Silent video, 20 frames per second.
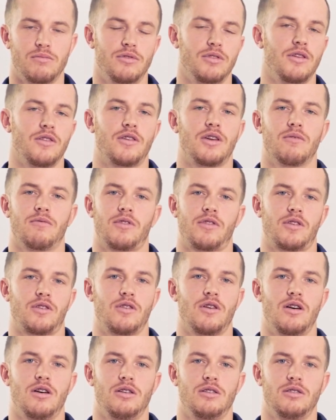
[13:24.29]
please give us a
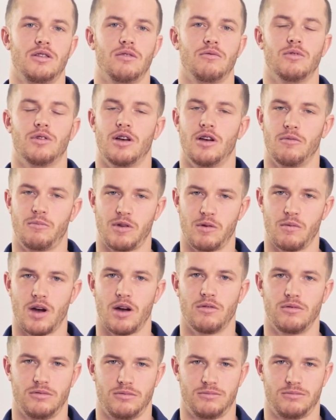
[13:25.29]
call and we'll help you out.